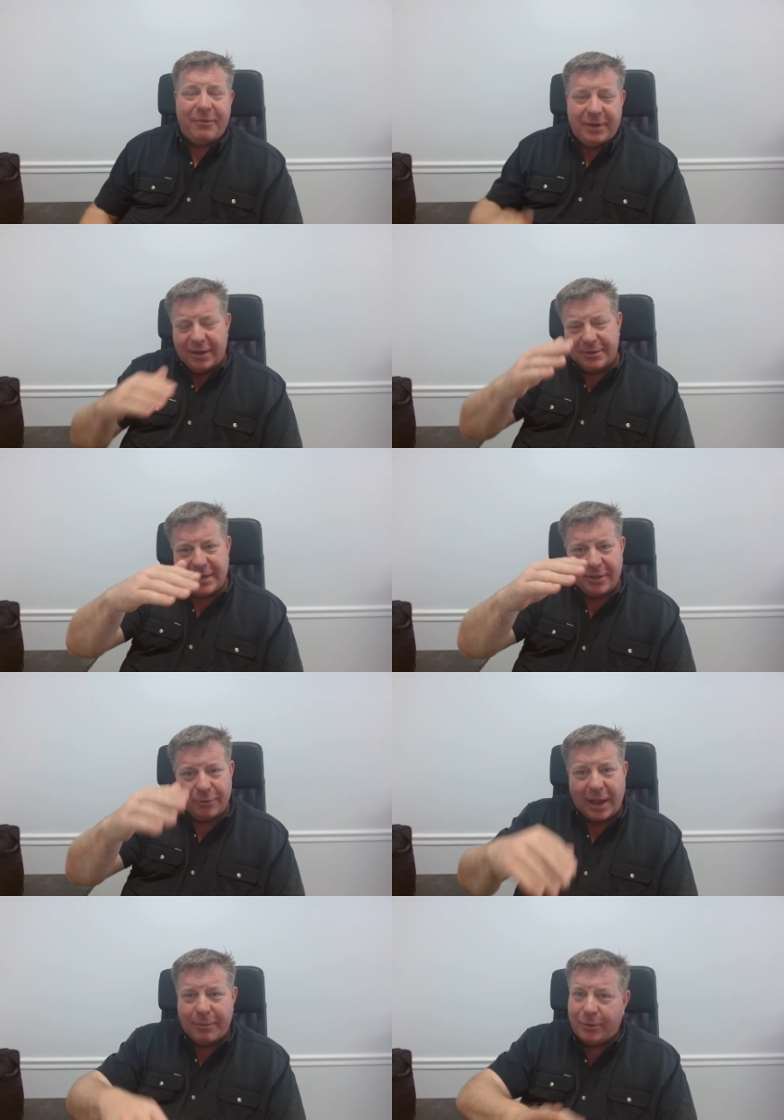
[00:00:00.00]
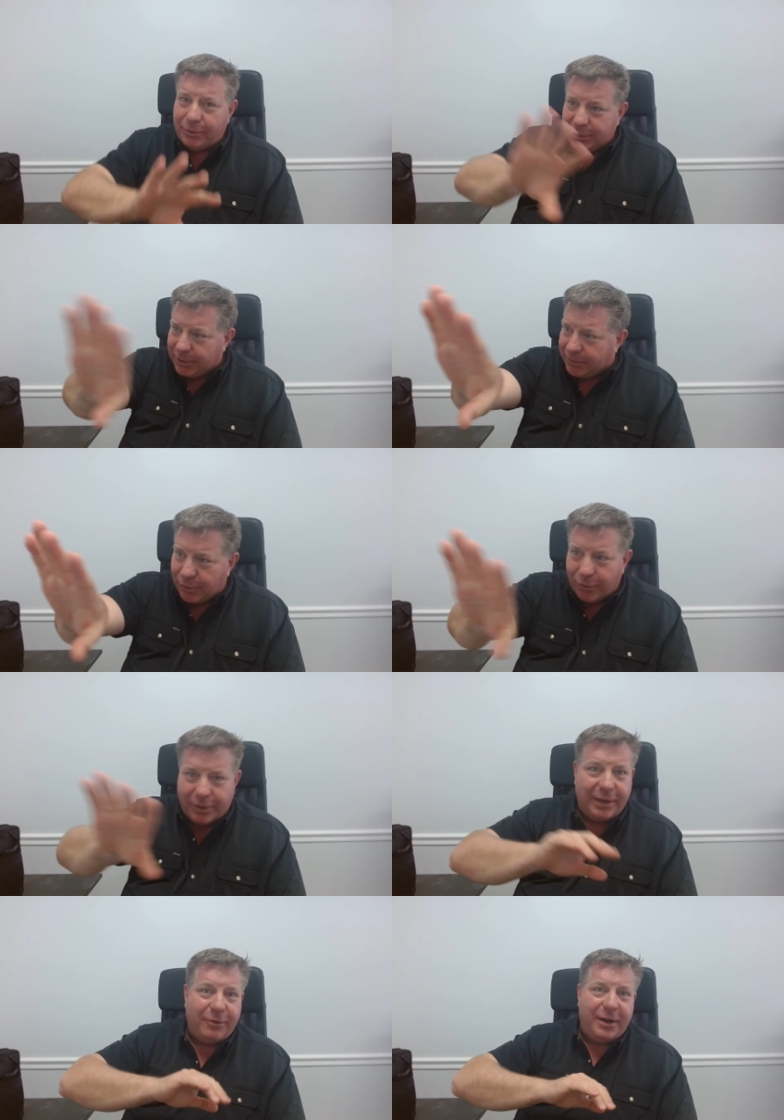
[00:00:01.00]
and he goes down the rabbit hole. He shows
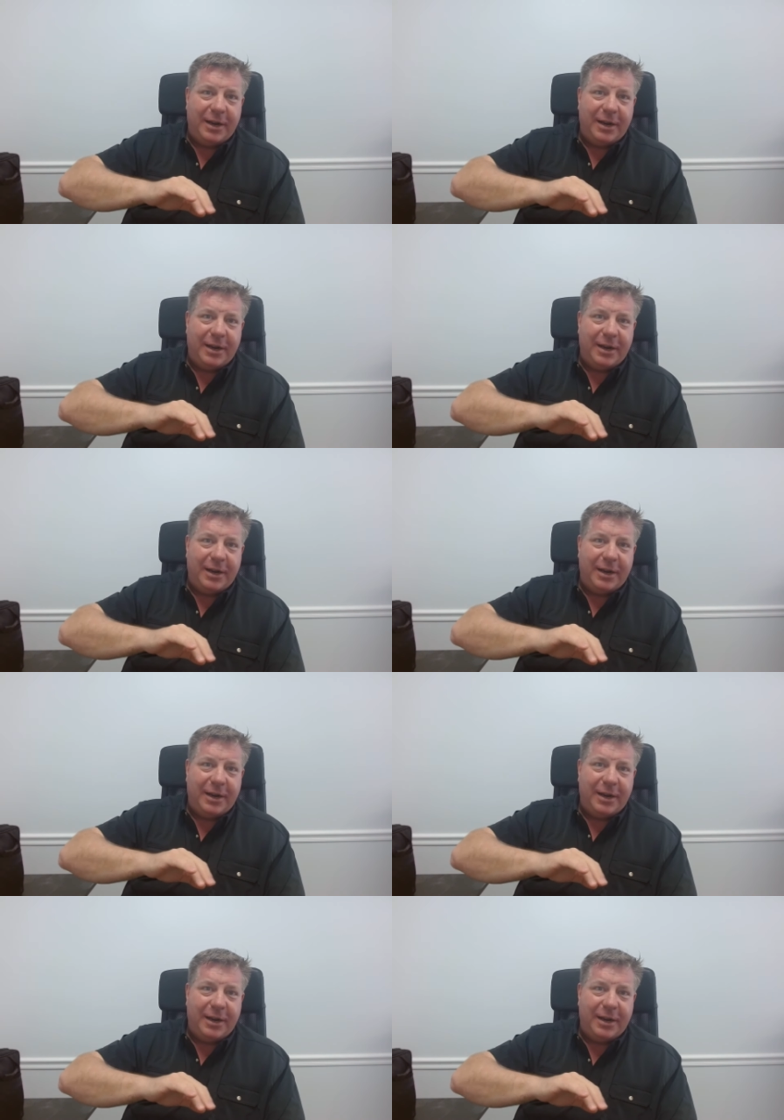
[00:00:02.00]
Courtney what it